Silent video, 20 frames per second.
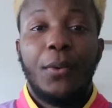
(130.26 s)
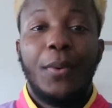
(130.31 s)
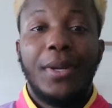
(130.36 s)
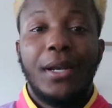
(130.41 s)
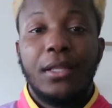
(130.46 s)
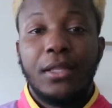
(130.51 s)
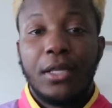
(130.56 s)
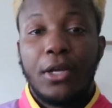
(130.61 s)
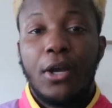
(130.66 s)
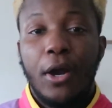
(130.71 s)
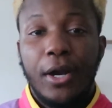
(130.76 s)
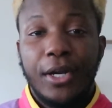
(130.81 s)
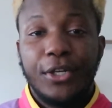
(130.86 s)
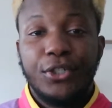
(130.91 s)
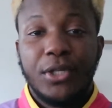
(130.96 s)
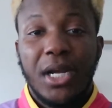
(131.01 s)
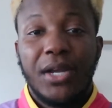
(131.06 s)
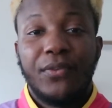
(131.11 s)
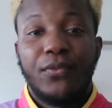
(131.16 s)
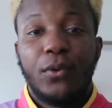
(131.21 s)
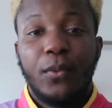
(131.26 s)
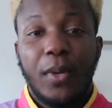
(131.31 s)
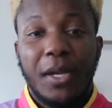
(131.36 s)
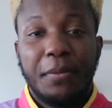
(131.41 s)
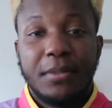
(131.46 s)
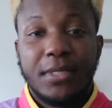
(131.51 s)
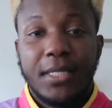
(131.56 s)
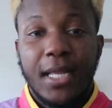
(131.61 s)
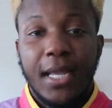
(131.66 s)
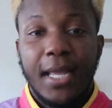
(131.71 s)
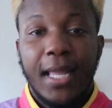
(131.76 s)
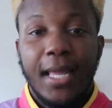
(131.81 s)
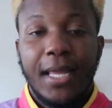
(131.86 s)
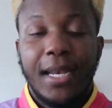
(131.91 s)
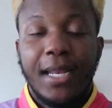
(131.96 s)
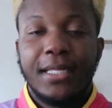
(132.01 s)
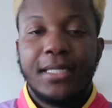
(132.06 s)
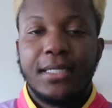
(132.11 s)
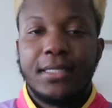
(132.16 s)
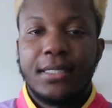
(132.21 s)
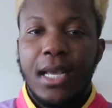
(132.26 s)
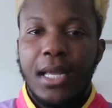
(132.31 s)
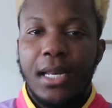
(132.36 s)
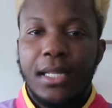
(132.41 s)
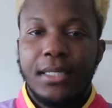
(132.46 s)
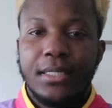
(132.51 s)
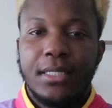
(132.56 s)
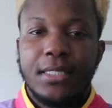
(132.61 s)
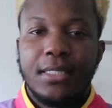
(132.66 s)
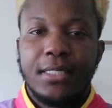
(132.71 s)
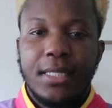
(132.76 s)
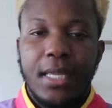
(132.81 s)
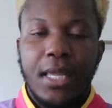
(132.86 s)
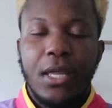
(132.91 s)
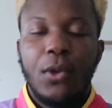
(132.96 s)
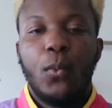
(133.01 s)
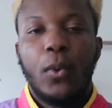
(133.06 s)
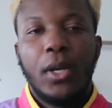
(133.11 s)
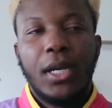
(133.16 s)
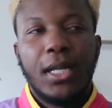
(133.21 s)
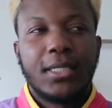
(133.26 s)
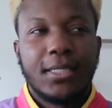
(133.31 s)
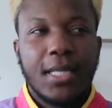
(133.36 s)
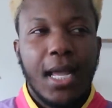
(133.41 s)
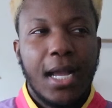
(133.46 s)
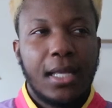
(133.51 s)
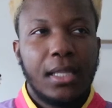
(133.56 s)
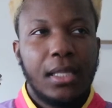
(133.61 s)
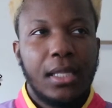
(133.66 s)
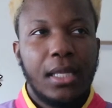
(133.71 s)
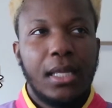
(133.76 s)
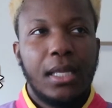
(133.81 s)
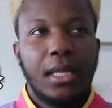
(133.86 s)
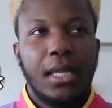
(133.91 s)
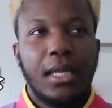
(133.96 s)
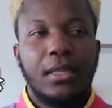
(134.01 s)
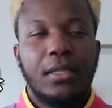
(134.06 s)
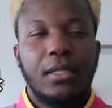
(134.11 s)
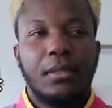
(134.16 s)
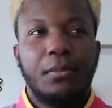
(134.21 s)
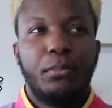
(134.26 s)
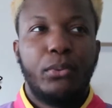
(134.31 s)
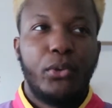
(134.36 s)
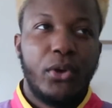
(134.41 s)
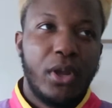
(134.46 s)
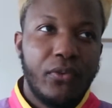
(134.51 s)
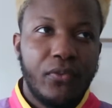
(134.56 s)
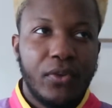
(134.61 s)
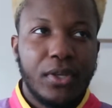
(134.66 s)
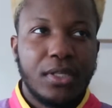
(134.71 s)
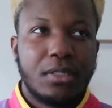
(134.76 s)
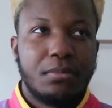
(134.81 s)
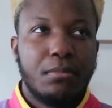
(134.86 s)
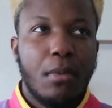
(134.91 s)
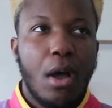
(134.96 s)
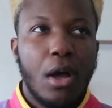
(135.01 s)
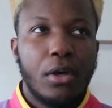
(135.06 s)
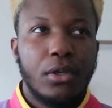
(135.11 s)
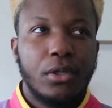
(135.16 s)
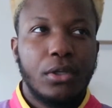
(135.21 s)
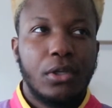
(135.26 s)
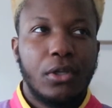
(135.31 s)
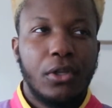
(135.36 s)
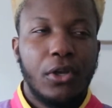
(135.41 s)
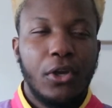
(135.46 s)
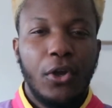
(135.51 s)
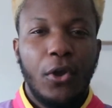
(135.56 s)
I went on the Car and Driver website and I decided to see what exactly in the previous model